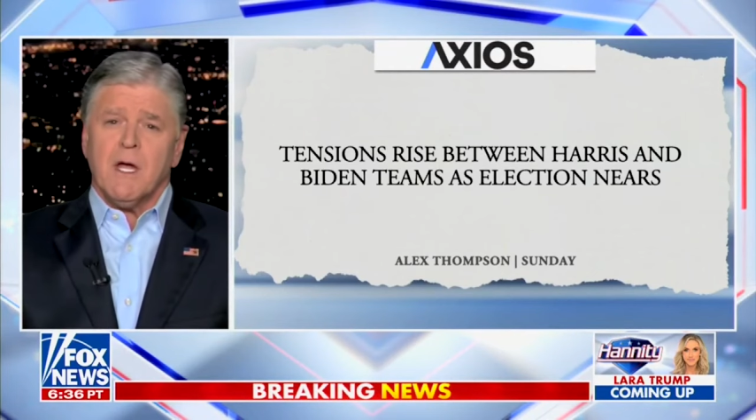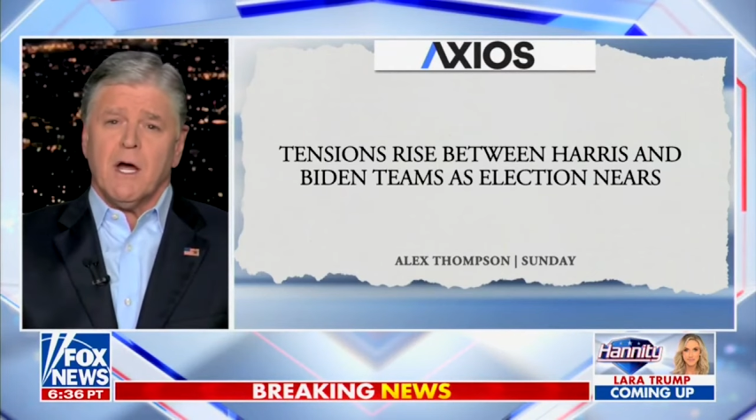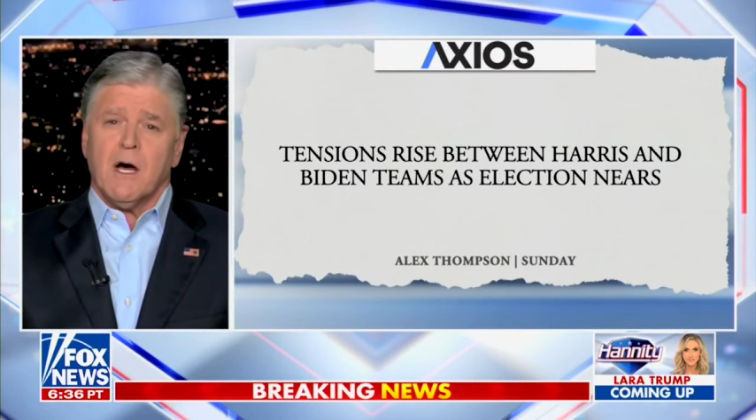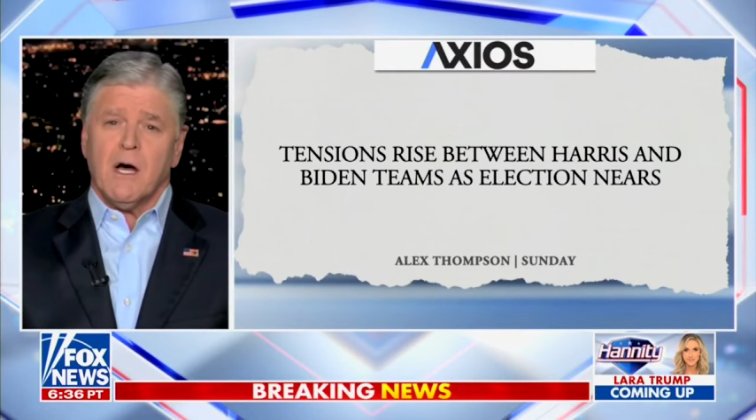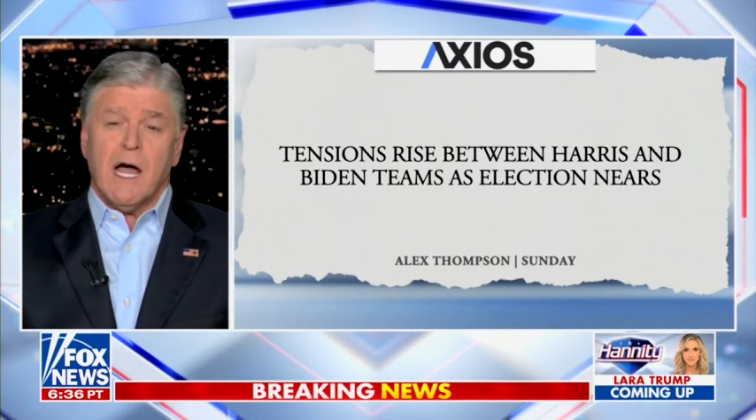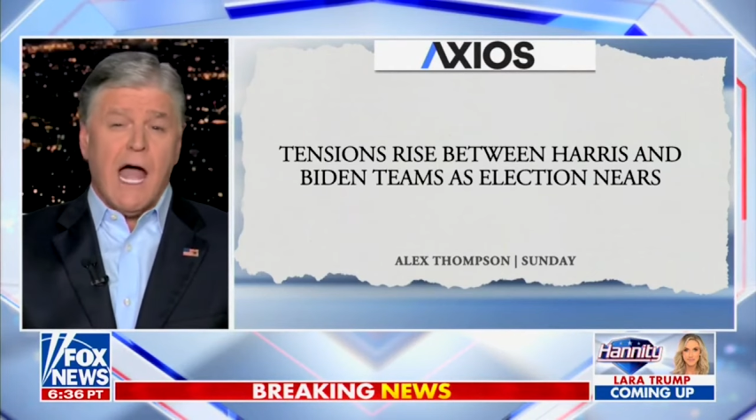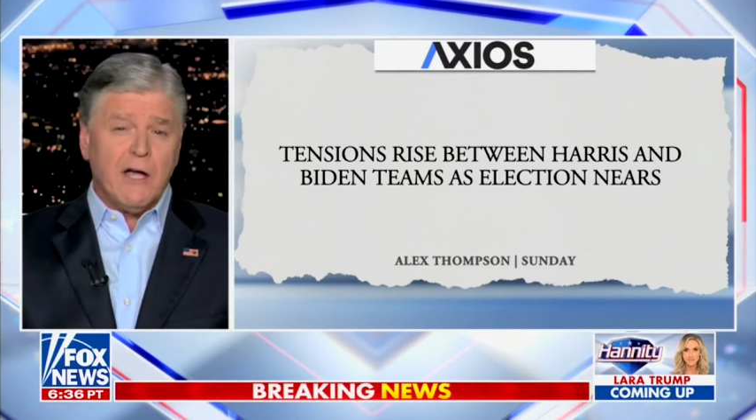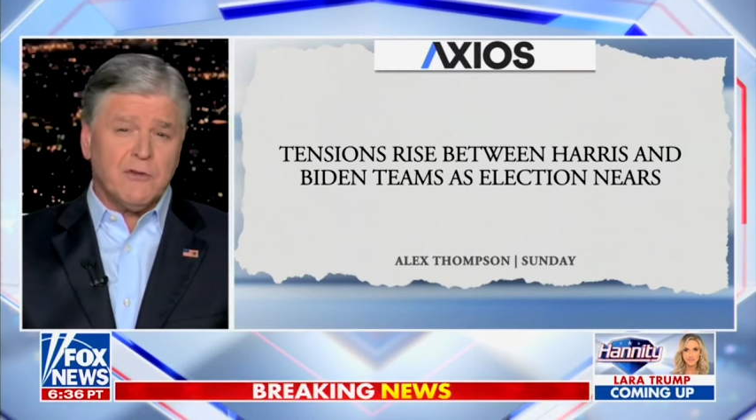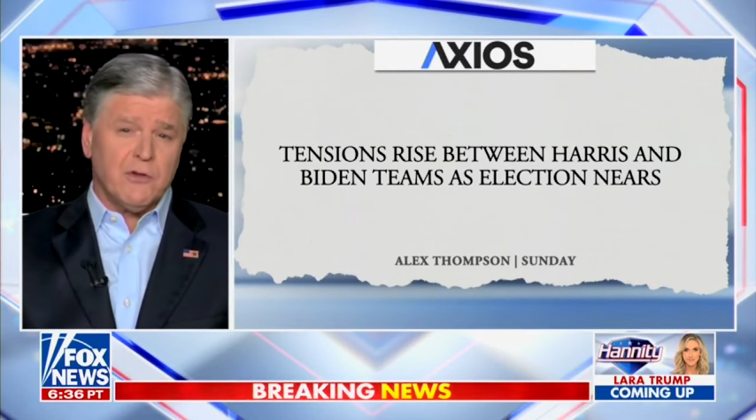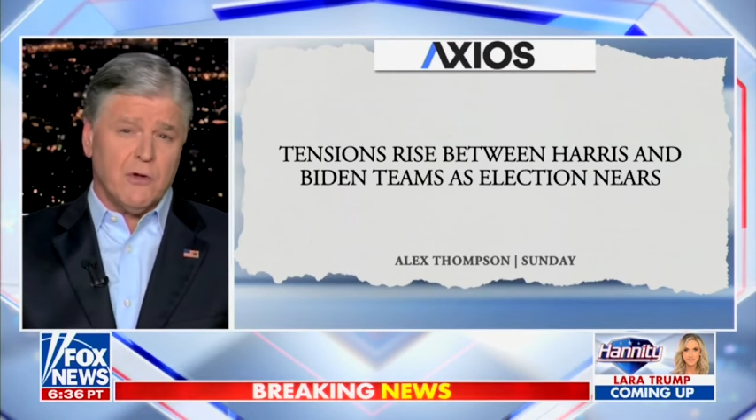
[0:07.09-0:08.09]
Uh,
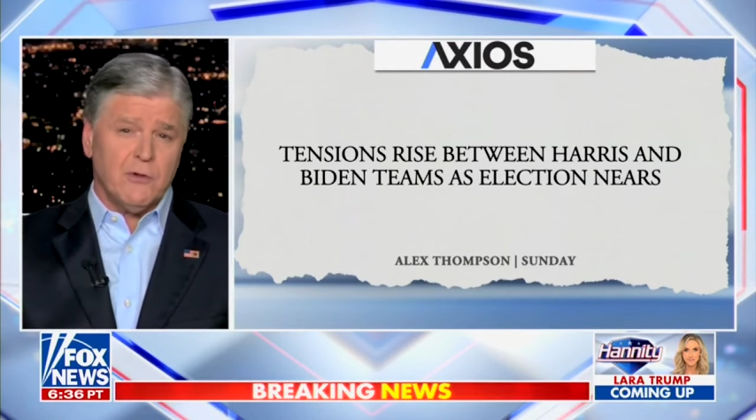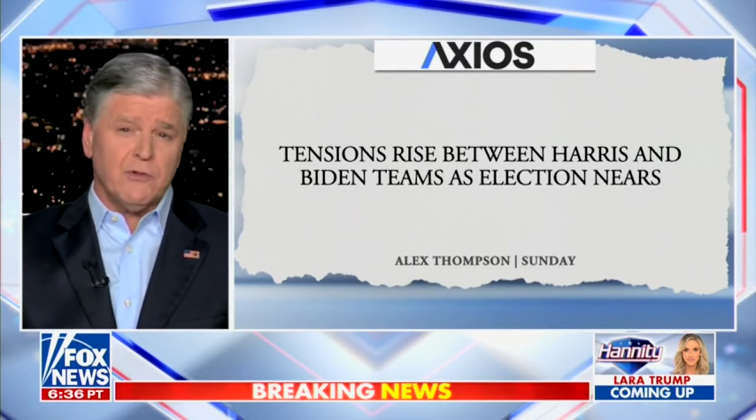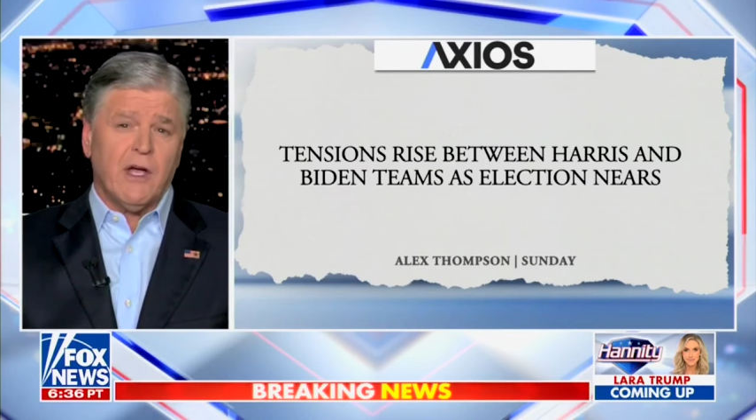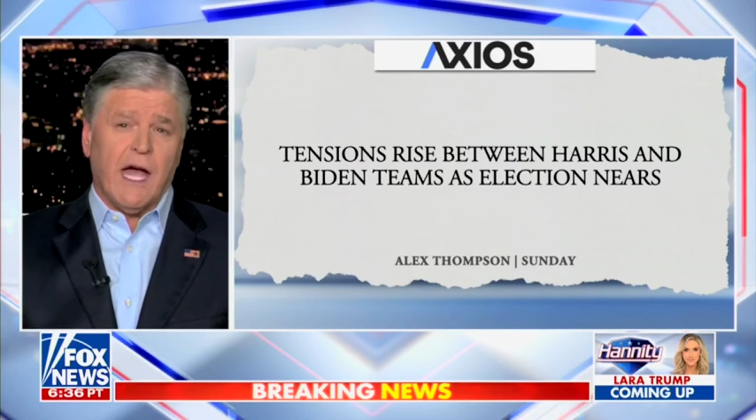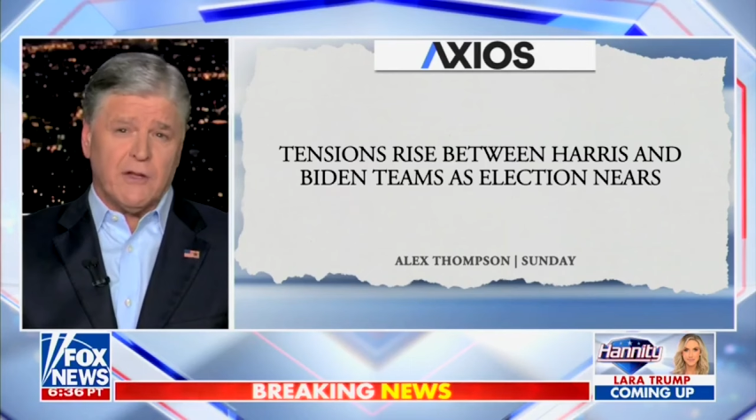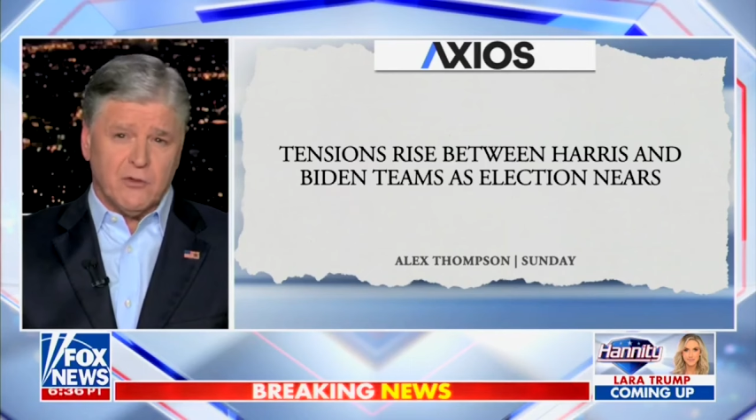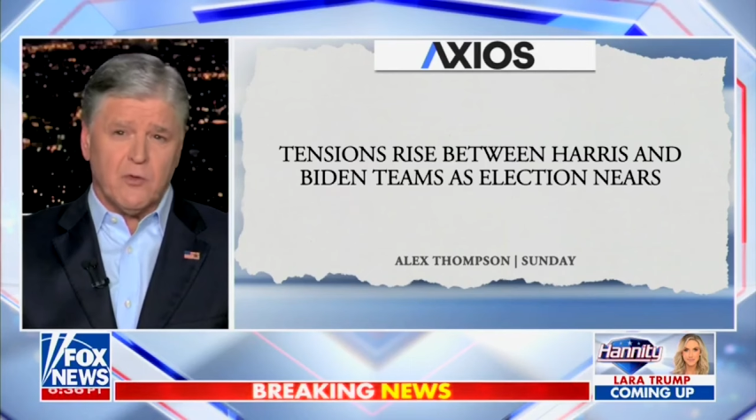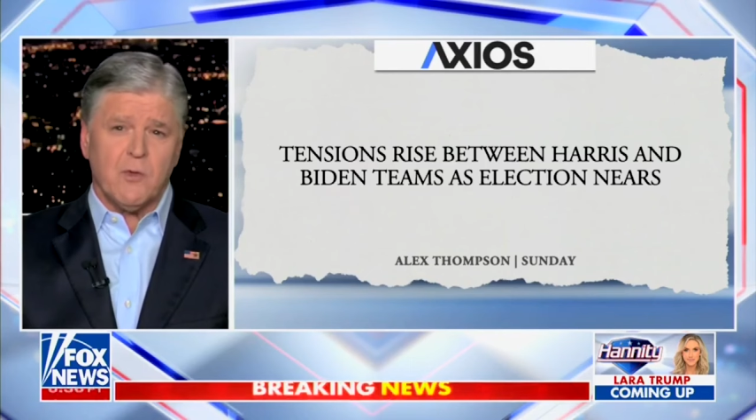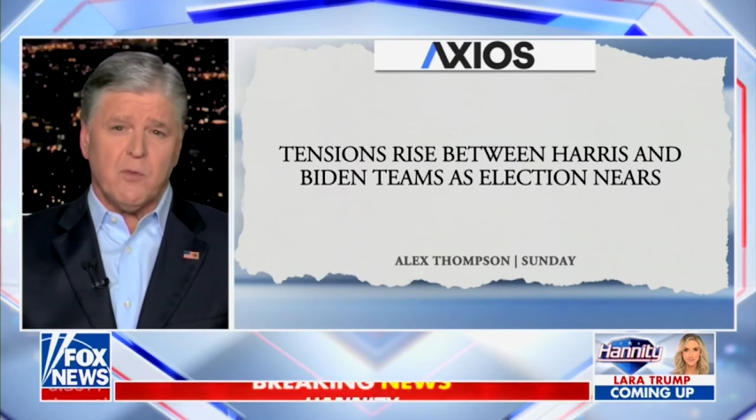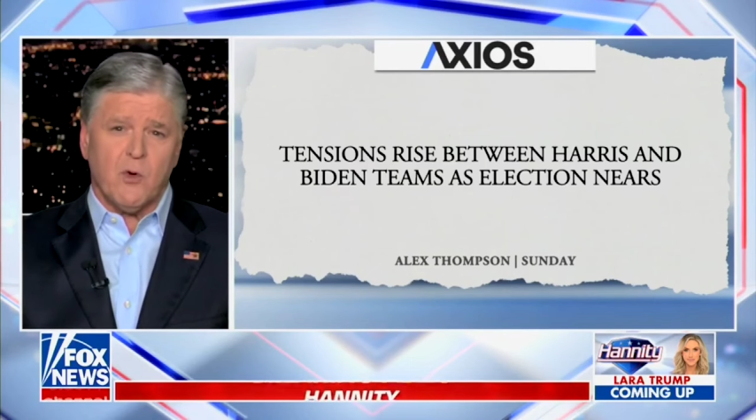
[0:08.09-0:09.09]
Axios has a
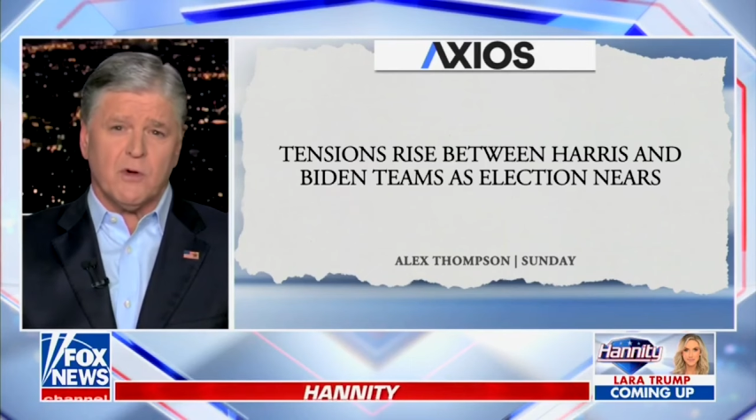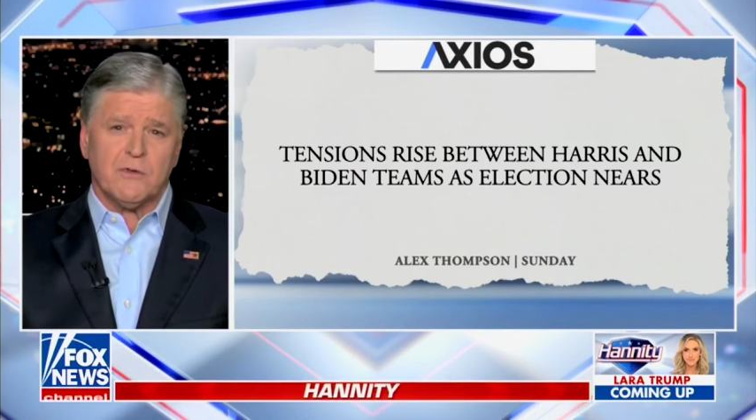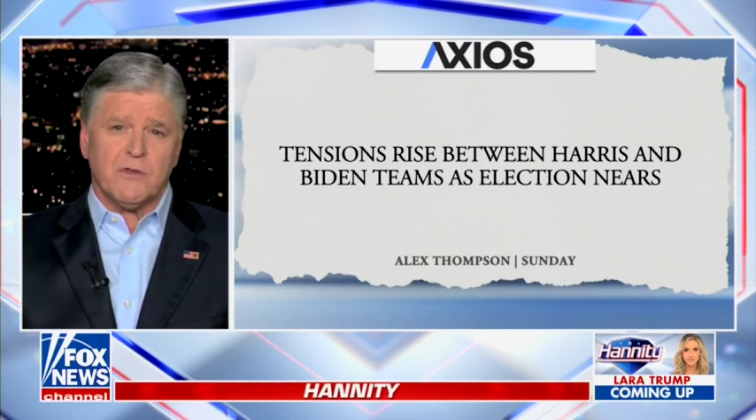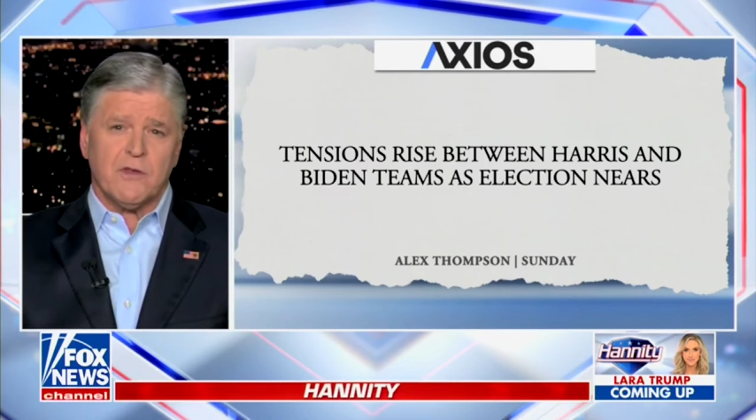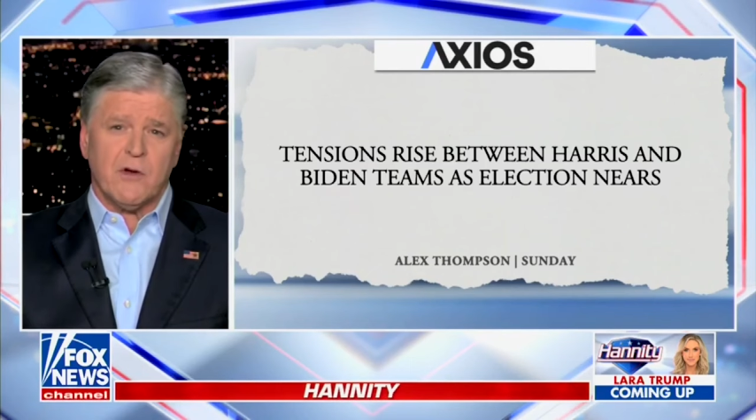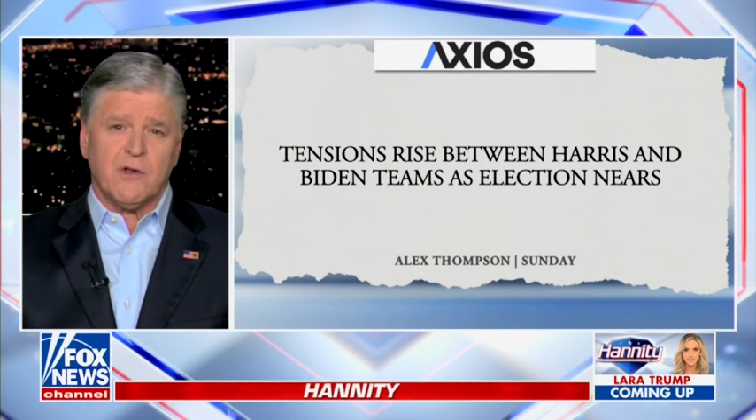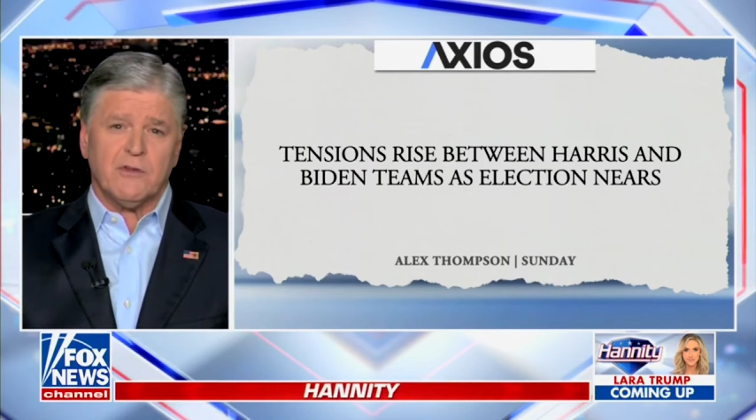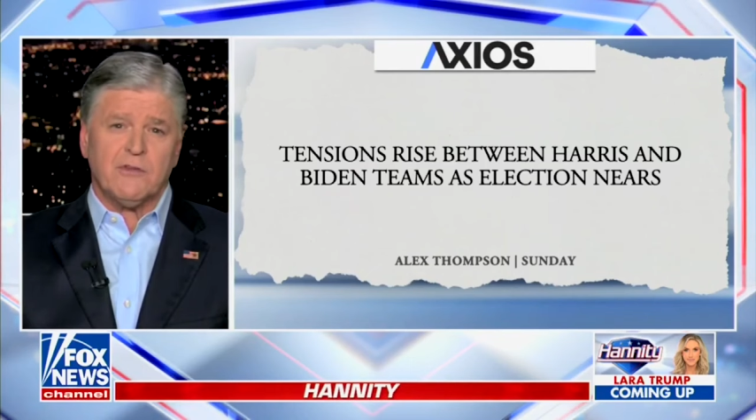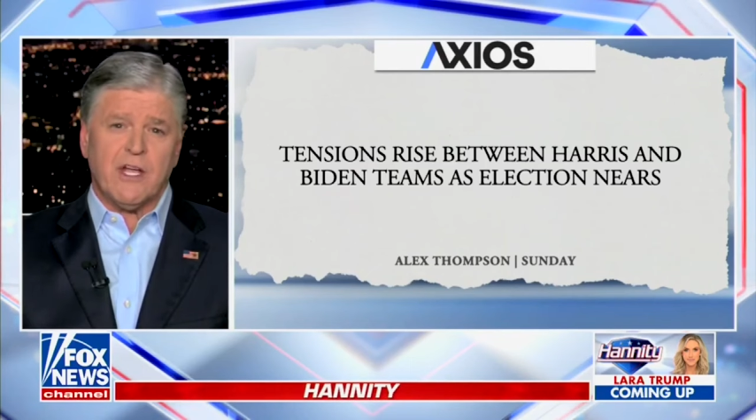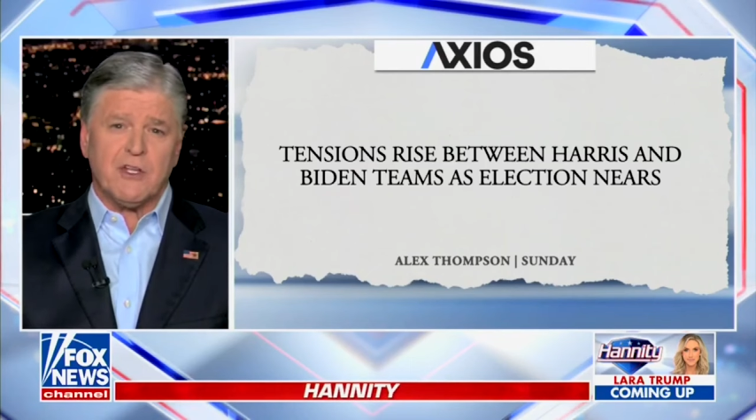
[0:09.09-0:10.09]
report that there
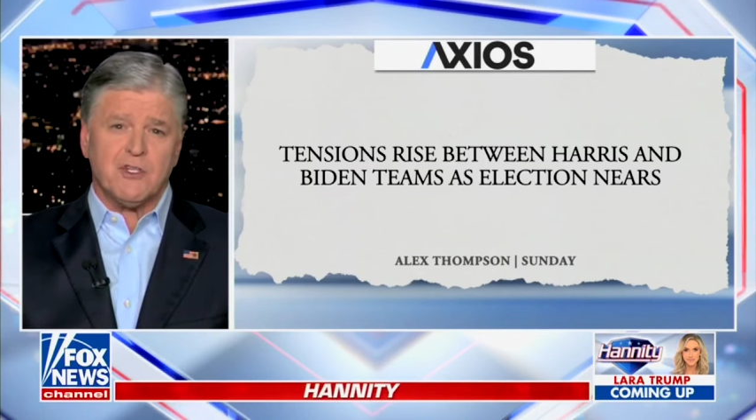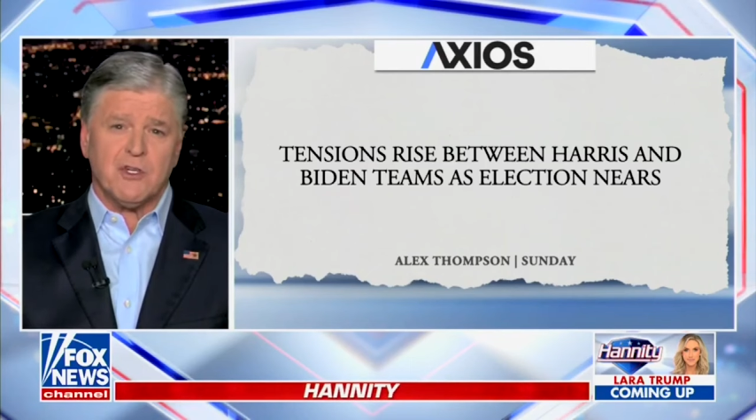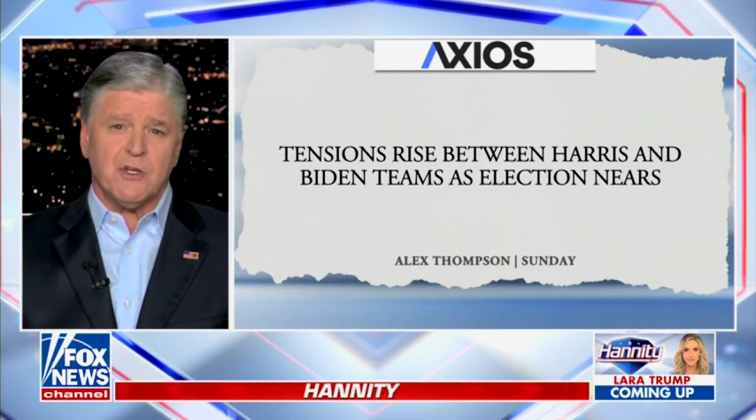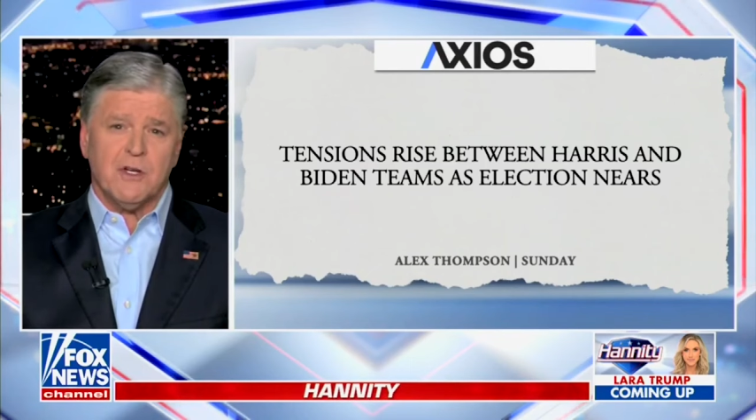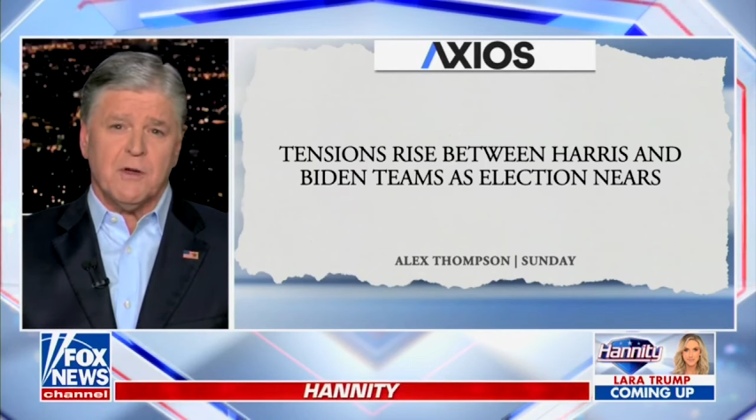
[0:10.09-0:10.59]
is tension